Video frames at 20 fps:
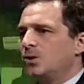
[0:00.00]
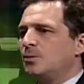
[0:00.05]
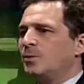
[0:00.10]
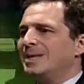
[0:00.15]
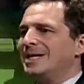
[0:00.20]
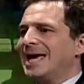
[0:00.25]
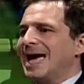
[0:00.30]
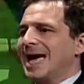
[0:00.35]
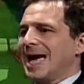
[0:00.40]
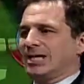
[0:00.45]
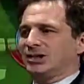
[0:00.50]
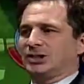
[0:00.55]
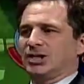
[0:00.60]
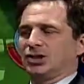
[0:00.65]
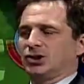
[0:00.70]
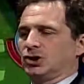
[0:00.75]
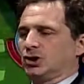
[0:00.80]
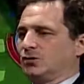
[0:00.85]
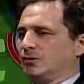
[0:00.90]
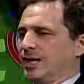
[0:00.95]
Nobody acts
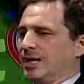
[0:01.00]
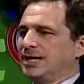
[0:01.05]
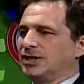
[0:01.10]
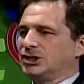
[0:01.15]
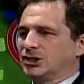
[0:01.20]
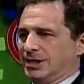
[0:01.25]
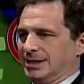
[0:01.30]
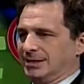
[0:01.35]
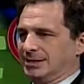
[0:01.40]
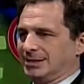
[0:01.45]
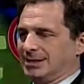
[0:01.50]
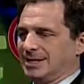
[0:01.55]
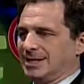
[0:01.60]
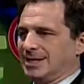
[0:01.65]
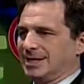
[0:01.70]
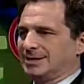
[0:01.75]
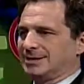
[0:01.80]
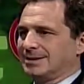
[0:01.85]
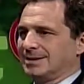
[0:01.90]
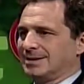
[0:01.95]
as your agent
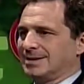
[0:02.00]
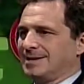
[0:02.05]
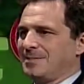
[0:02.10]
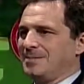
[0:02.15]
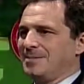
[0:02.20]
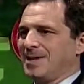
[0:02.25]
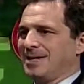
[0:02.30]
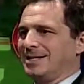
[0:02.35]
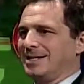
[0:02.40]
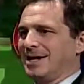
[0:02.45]
to commit